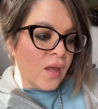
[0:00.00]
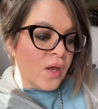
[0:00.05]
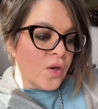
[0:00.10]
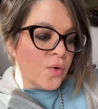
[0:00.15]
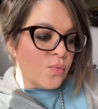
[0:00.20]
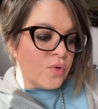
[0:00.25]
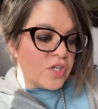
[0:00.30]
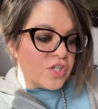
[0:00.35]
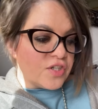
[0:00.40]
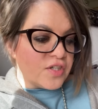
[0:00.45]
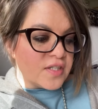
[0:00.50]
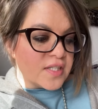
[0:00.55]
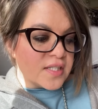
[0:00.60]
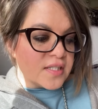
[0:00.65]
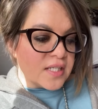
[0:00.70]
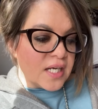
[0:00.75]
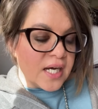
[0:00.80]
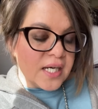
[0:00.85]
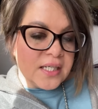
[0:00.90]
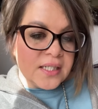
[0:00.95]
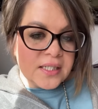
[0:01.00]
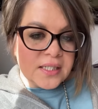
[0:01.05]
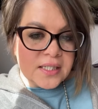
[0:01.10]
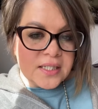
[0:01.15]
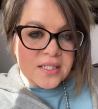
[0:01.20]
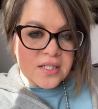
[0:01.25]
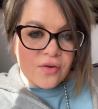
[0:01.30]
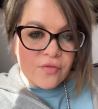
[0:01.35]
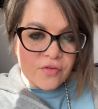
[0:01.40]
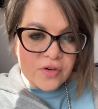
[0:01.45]
which is a slightly
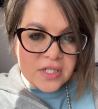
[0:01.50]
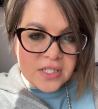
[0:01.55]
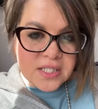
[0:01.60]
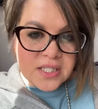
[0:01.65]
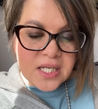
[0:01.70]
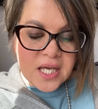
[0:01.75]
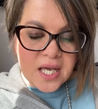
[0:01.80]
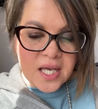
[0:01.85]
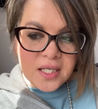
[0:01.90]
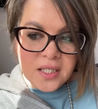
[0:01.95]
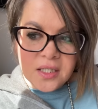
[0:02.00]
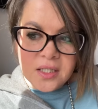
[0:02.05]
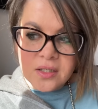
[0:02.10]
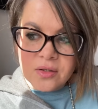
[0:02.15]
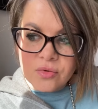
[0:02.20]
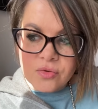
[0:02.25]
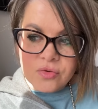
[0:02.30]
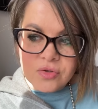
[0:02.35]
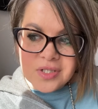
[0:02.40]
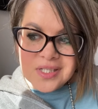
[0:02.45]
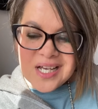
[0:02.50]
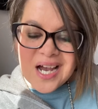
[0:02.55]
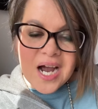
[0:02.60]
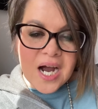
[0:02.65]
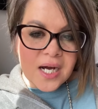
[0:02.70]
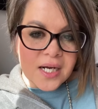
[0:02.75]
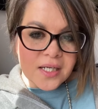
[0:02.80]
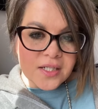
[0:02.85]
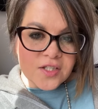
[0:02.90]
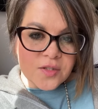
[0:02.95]
different take or
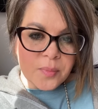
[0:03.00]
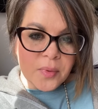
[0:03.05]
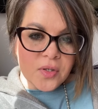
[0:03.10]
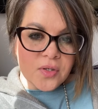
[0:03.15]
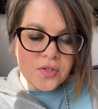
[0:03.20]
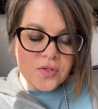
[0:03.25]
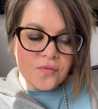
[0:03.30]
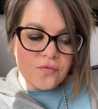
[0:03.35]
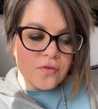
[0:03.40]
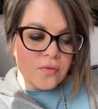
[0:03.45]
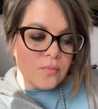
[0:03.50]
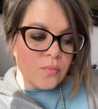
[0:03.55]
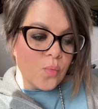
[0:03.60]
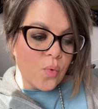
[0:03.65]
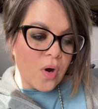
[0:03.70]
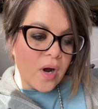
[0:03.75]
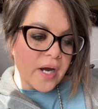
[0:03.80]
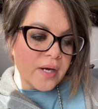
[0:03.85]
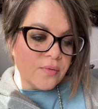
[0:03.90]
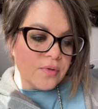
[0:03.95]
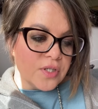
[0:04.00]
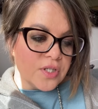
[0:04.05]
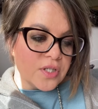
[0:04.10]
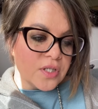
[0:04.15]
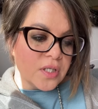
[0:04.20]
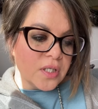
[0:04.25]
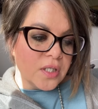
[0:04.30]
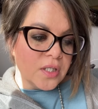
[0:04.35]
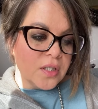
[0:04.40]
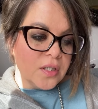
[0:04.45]
tack, I suppose, from what I would
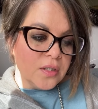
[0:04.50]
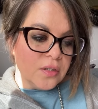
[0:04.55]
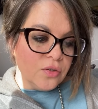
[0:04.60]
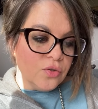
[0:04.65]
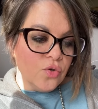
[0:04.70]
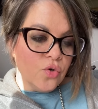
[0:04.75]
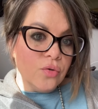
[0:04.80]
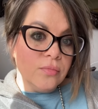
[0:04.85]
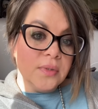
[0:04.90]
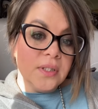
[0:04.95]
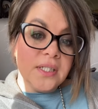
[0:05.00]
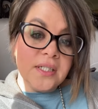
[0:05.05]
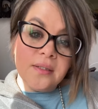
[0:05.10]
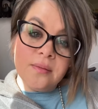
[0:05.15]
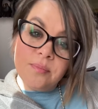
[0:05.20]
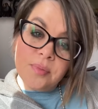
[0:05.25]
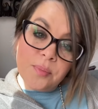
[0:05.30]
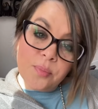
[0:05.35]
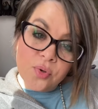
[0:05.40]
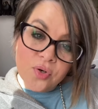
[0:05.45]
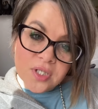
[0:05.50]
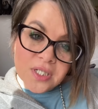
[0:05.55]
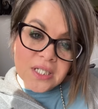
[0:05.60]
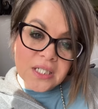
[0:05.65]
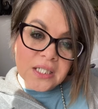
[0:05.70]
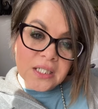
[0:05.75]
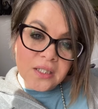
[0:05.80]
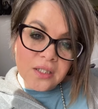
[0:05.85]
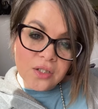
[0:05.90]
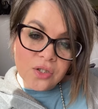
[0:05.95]
normally be
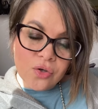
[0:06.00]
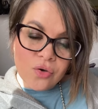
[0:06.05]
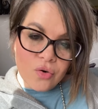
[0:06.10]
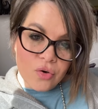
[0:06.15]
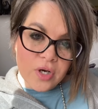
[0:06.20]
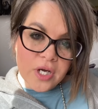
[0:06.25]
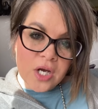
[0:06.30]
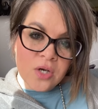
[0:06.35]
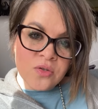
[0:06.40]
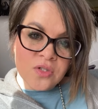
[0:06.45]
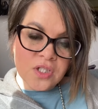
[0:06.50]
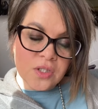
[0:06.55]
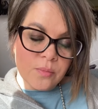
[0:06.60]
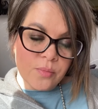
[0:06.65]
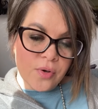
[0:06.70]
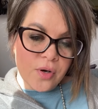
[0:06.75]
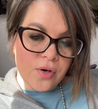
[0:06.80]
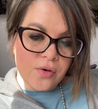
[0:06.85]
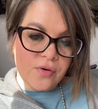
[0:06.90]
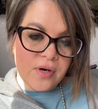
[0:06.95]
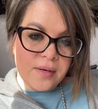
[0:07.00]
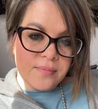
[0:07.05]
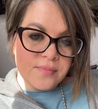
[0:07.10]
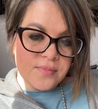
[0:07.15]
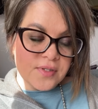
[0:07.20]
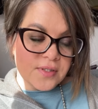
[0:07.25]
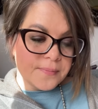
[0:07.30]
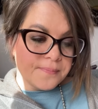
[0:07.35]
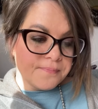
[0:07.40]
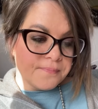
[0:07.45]
putting in the core coaching
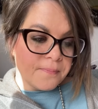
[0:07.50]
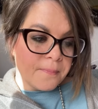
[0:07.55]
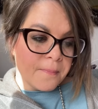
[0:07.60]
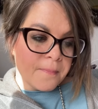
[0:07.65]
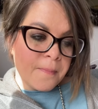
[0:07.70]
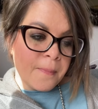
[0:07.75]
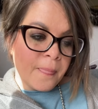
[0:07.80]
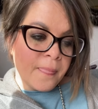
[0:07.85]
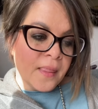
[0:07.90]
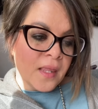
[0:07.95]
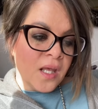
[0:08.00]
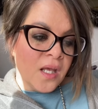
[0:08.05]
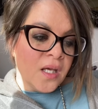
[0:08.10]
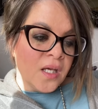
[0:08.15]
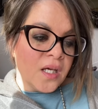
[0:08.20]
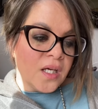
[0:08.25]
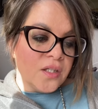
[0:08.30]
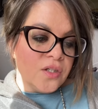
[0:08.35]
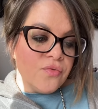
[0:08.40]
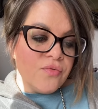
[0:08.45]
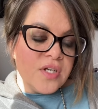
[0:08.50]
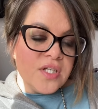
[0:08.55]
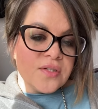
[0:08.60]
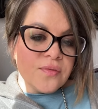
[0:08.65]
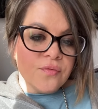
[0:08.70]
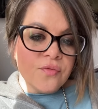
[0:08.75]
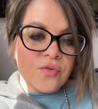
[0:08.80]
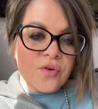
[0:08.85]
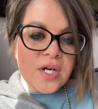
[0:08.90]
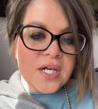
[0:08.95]
programs. And the
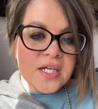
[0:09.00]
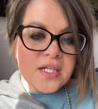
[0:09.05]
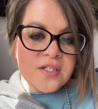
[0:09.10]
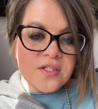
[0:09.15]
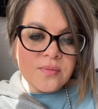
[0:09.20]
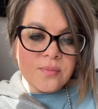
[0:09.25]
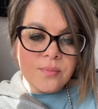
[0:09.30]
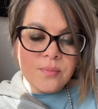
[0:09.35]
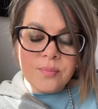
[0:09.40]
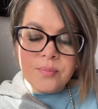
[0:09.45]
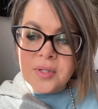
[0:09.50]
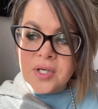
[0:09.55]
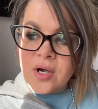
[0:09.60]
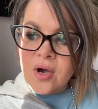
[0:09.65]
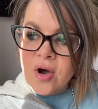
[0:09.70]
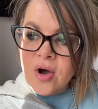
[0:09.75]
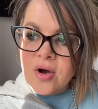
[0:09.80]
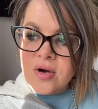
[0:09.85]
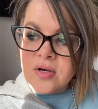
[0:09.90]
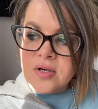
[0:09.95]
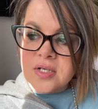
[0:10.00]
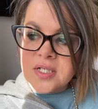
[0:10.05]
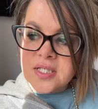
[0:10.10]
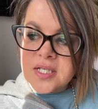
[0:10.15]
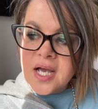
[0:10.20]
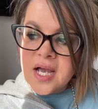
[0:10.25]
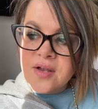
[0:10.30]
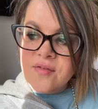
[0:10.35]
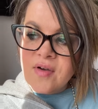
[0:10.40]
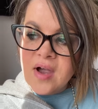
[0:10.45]
reason for it is because
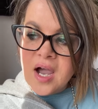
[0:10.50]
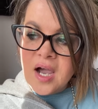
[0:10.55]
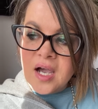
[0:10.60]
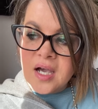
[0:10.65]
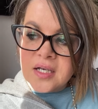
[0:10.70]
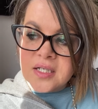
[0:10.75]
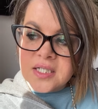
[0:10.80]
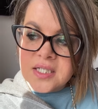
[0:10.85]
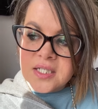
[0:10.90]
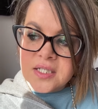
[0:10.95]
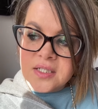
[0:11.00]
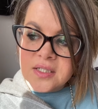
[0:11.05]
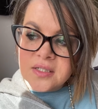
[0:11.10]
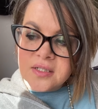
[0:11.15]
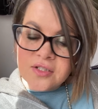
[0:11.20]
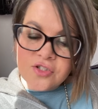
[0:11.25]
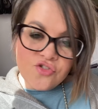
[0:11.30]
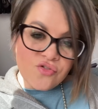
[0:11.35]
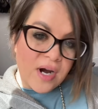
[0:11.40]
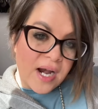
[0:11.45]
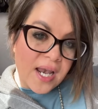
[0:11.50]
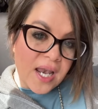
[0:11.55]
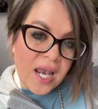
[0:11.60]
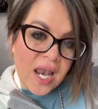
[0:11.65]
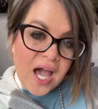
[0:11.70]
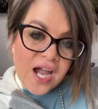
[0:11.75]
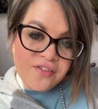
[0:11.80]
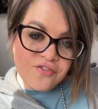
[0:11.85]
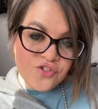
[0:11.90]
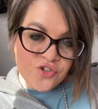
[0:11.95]
I've had
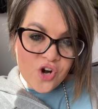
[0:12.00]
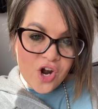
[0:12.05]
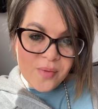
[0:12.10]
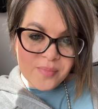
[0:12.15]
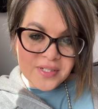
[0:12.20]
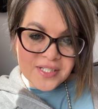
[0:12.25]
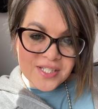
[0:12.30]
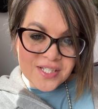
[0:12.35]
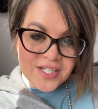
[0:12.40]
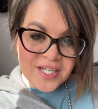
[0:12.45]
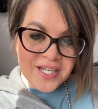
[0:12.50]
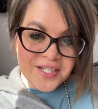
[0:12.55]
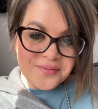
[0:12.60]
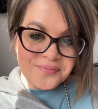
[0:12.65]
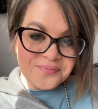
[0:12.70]
life drama today,